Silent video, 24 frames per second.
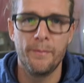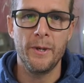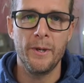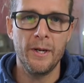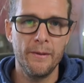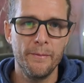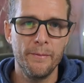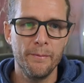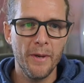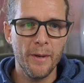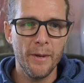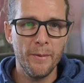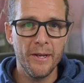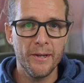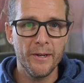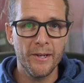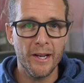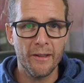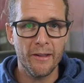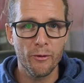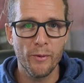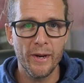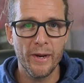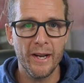But maybe
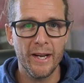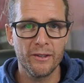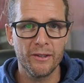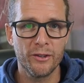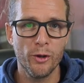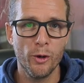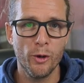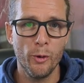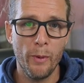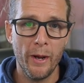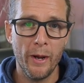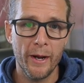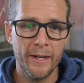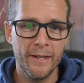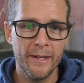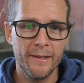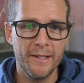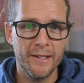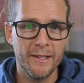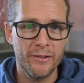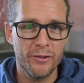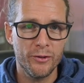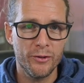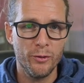another way I'd go about it
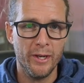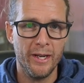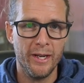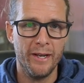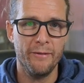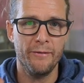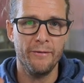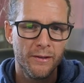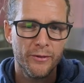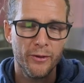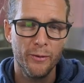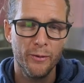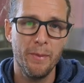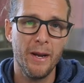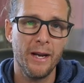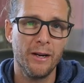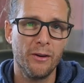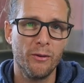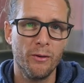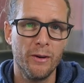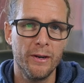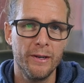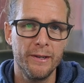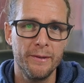is to have the
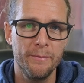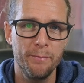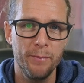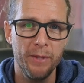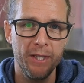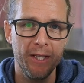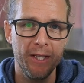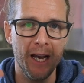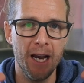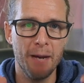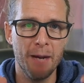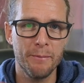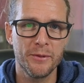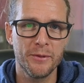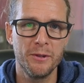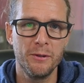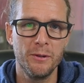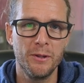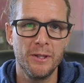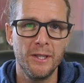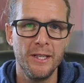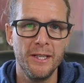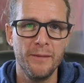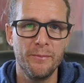background be
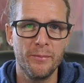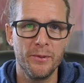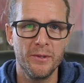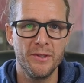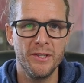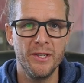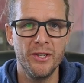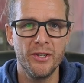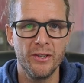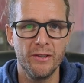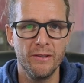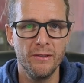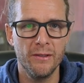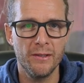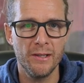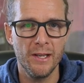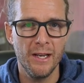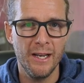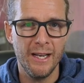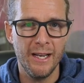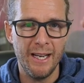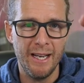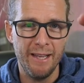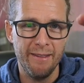absolutely positioned
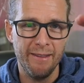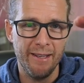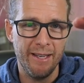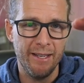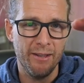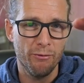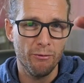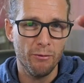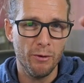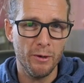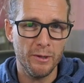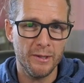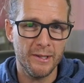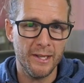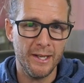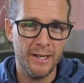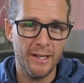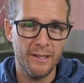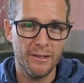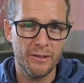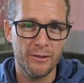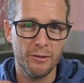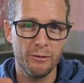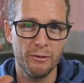and then
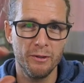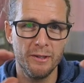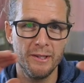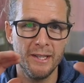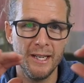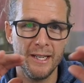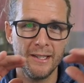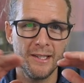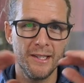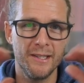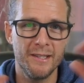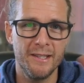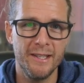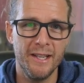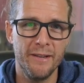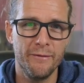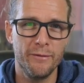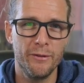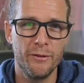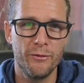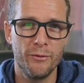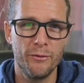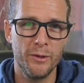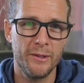rotate. So the text is
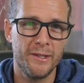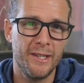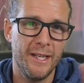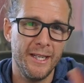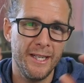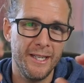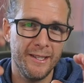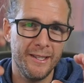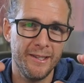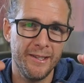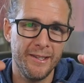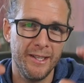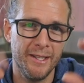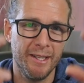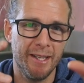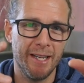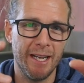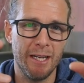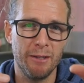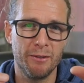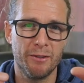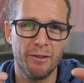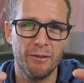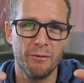never rotated and then
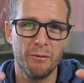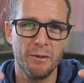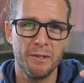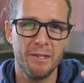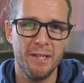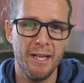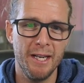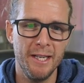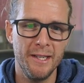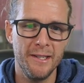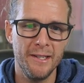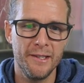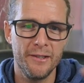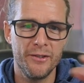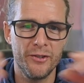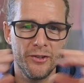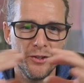counter rotated. It's